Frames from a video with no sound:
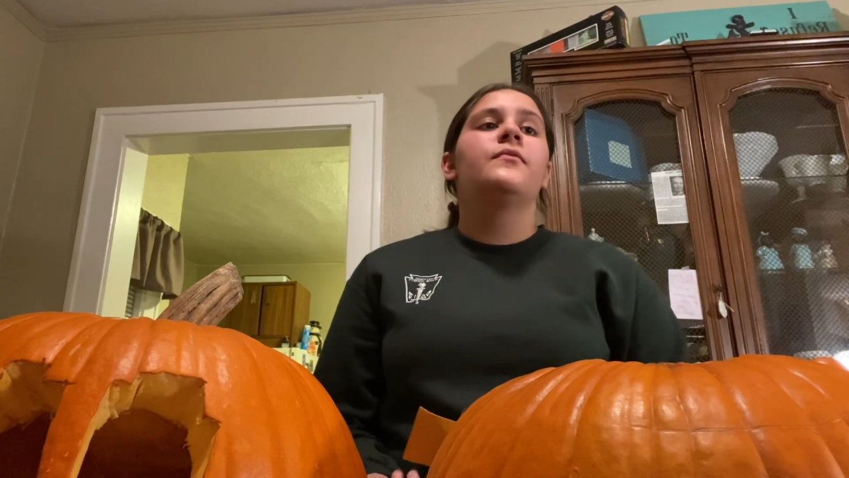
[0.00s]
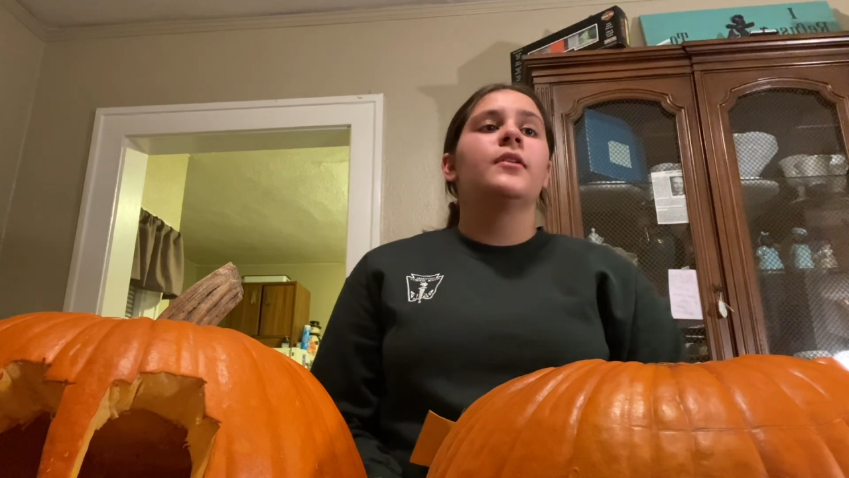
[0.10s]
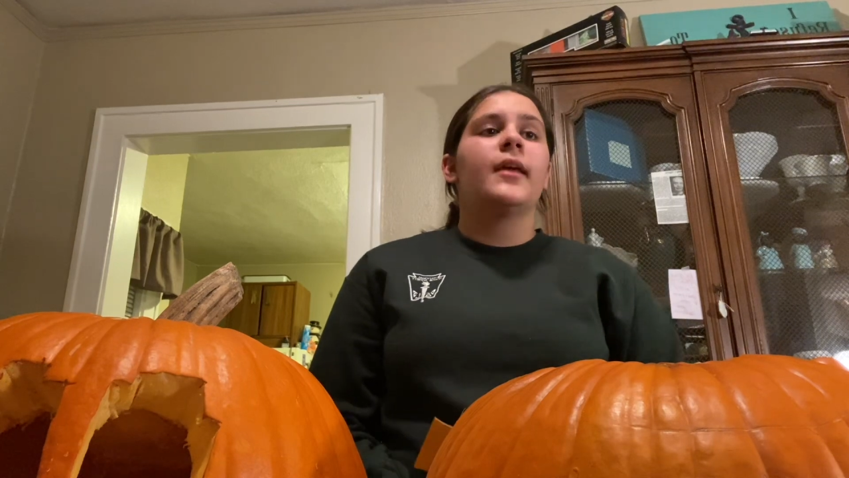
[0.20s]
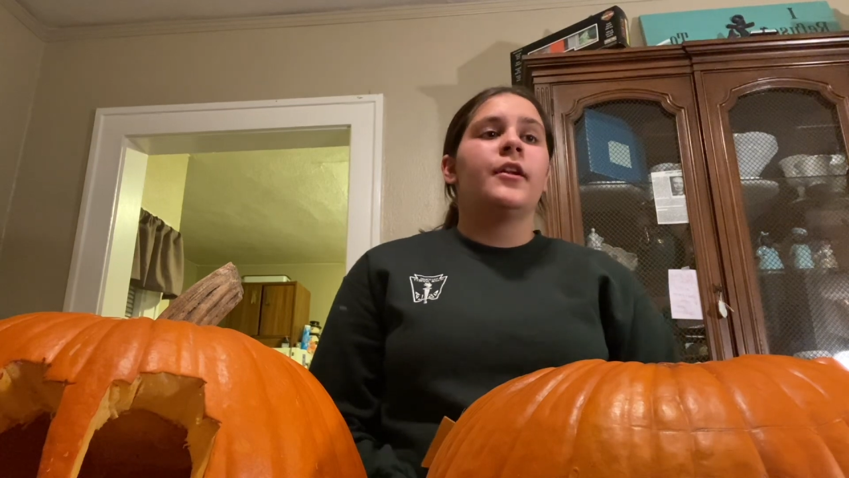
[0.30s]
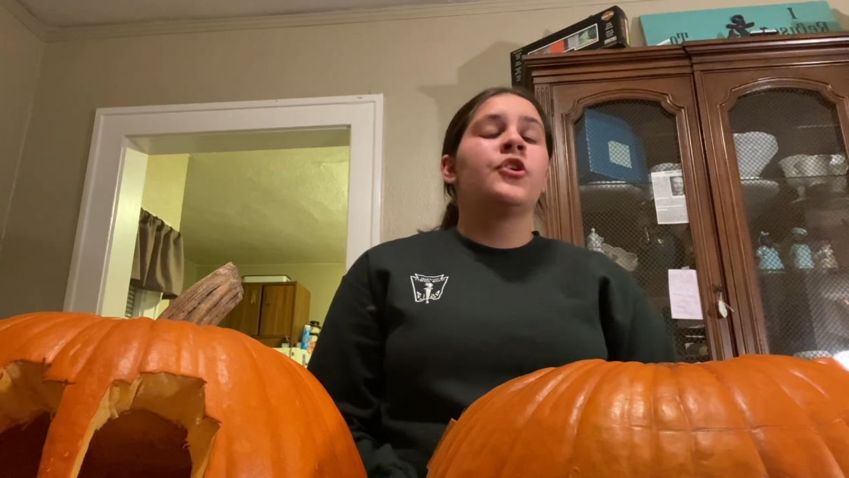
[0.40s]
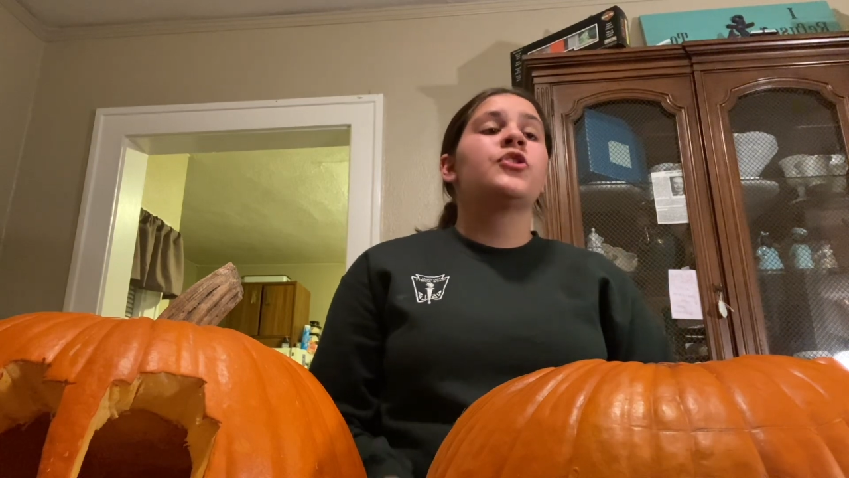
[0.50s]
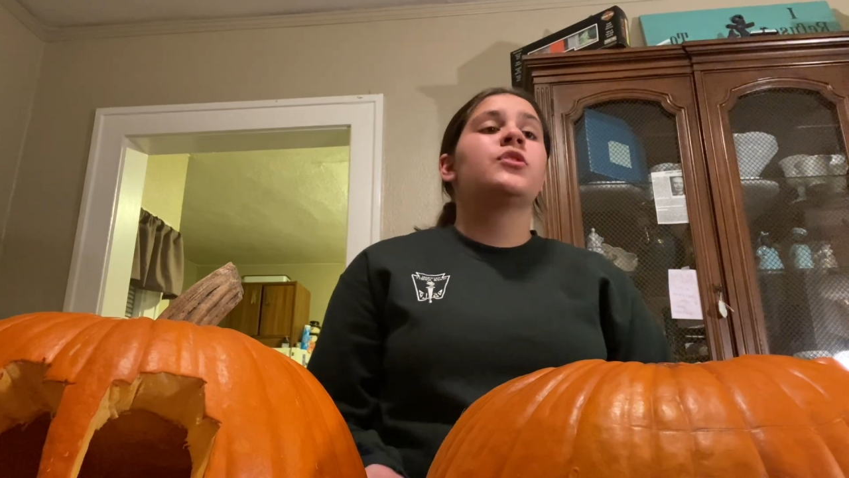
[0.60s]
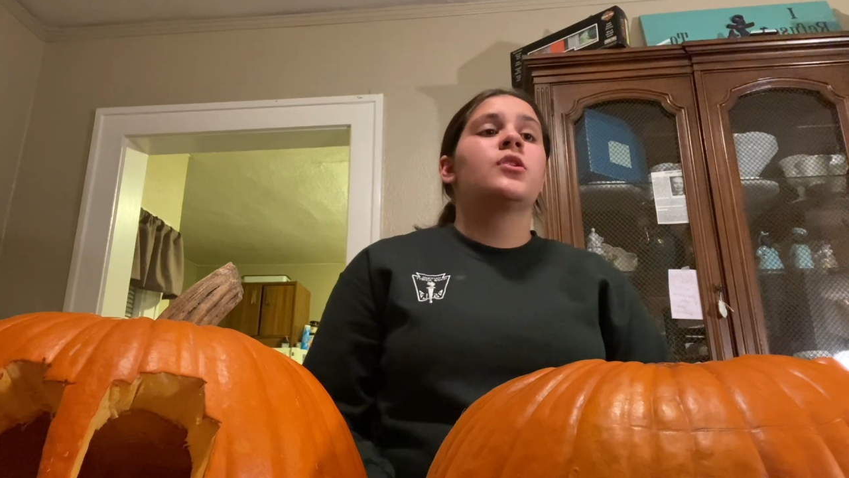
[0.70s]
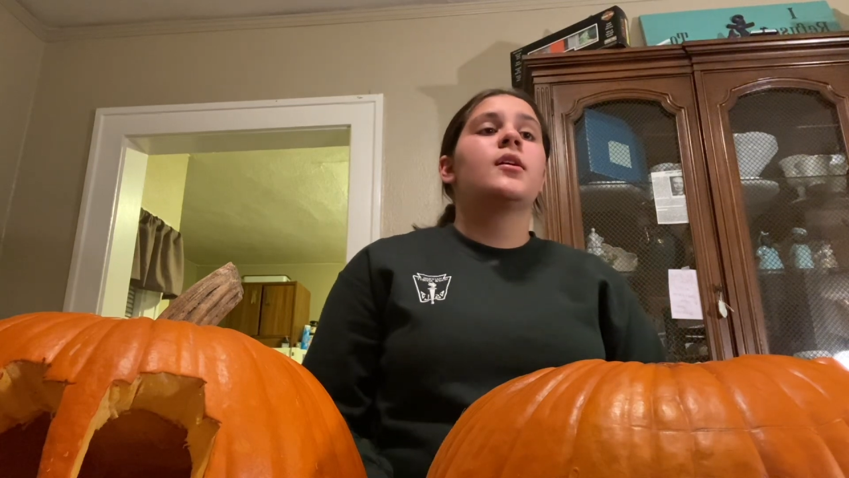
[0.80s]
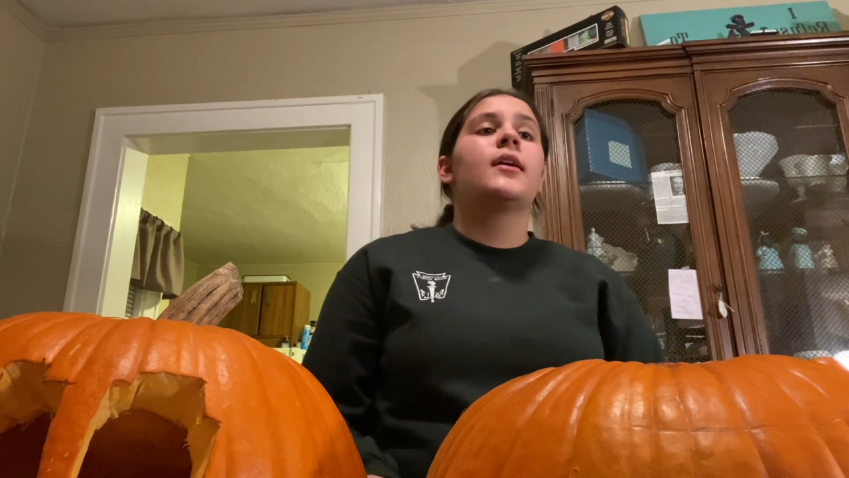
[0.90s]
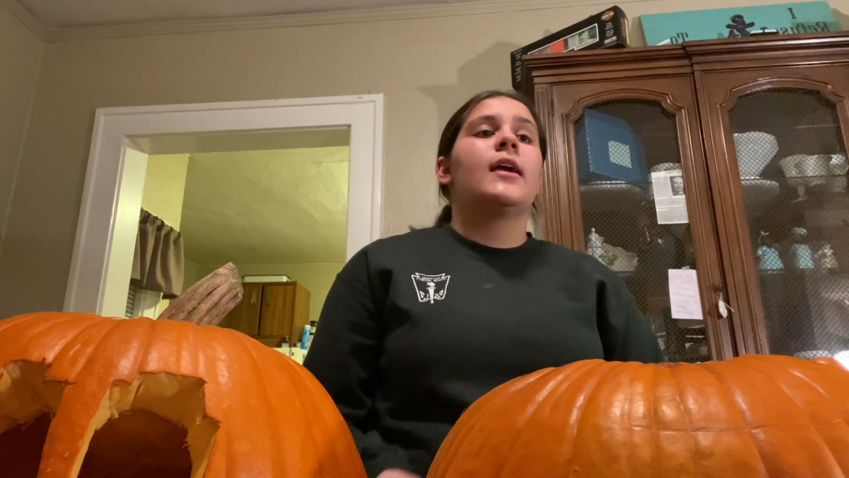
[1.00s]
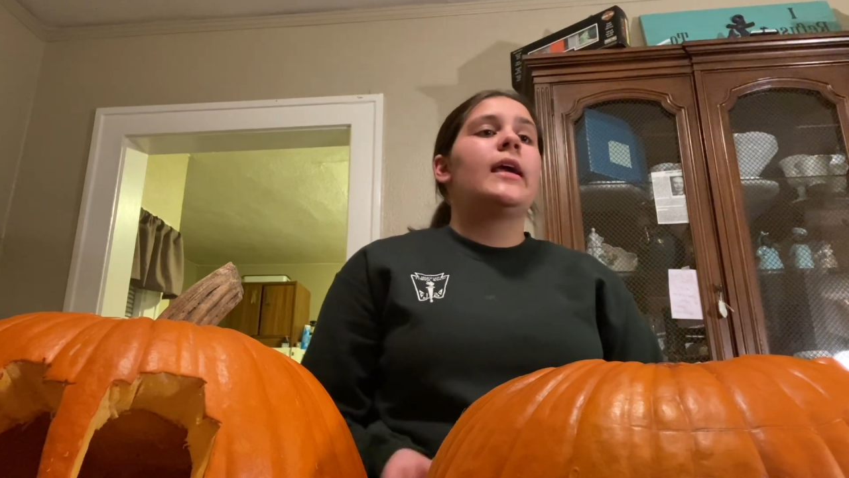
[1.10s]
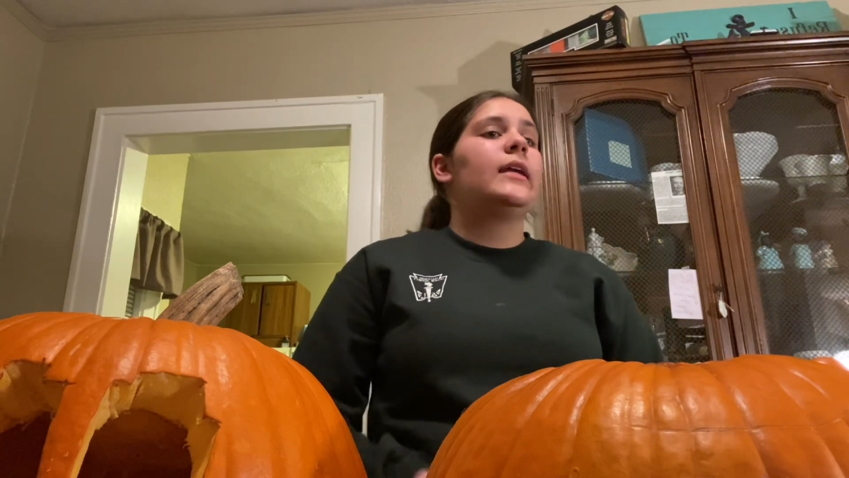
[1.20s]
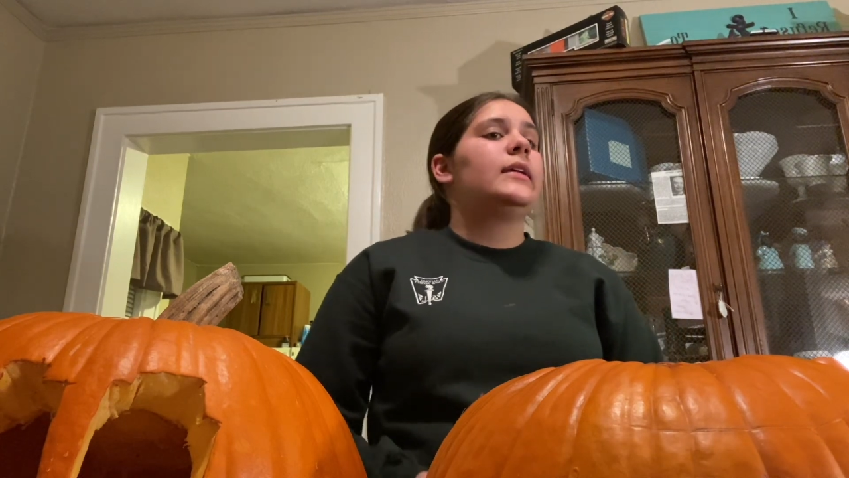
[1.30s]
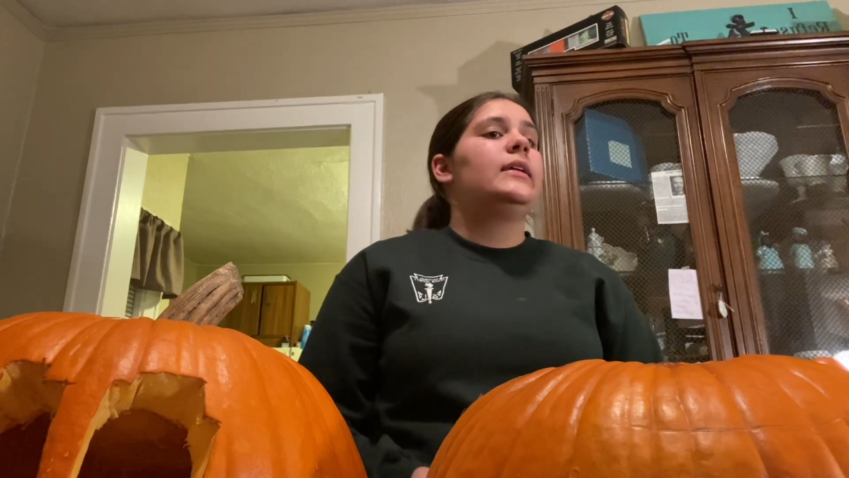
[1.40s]
for later to cook
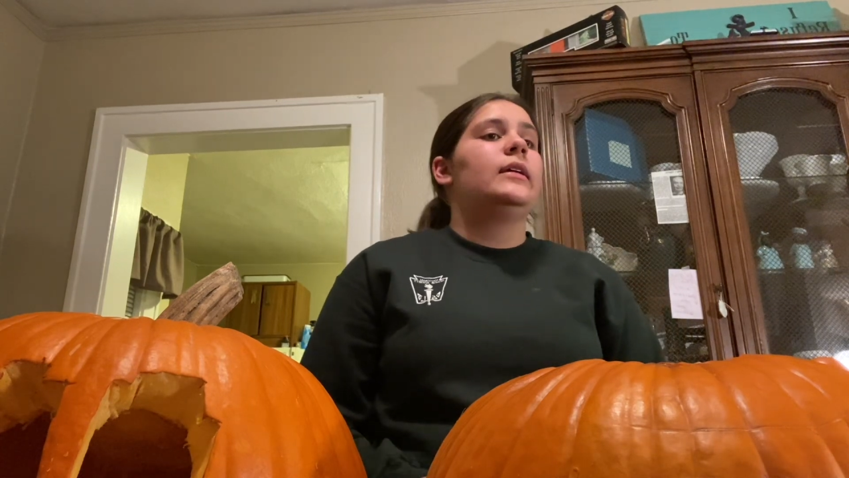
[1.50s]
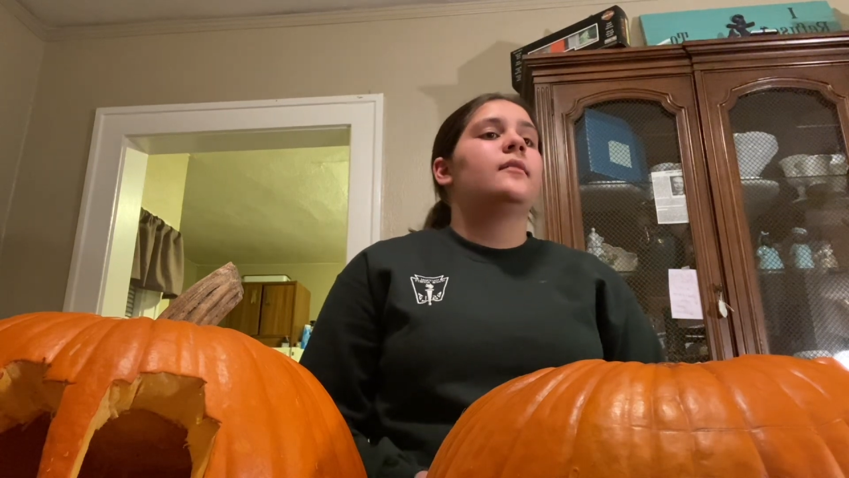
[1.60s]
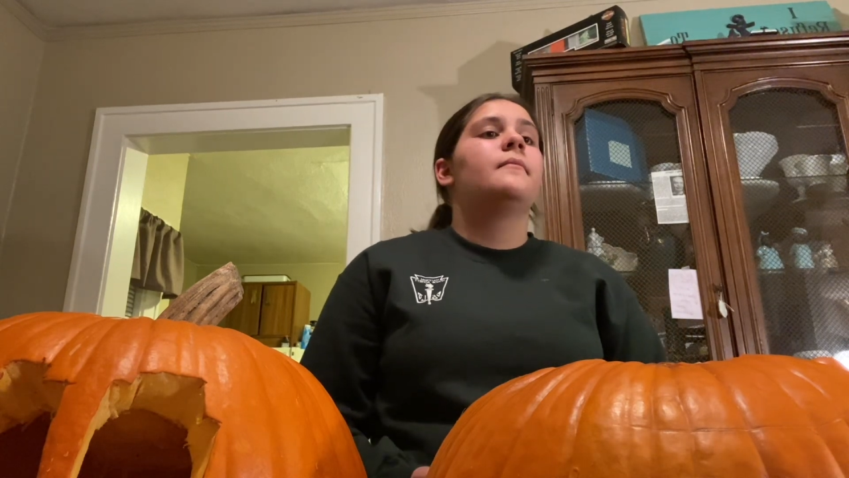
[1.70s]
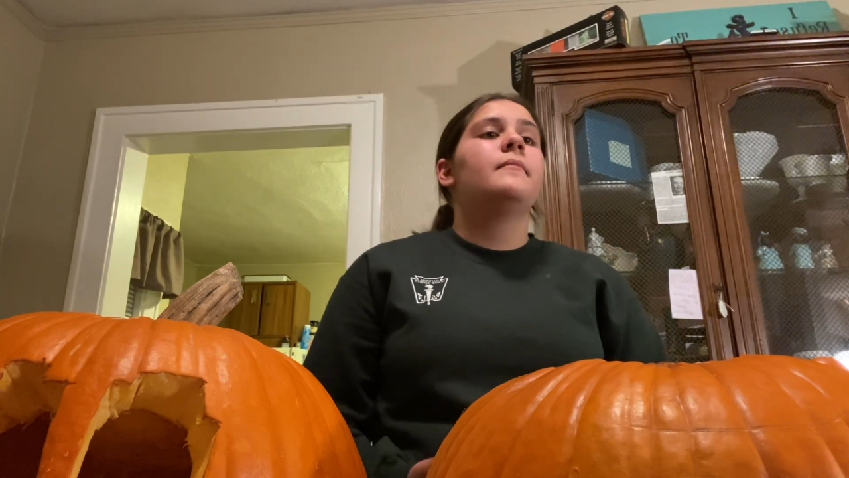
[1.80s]
and eat.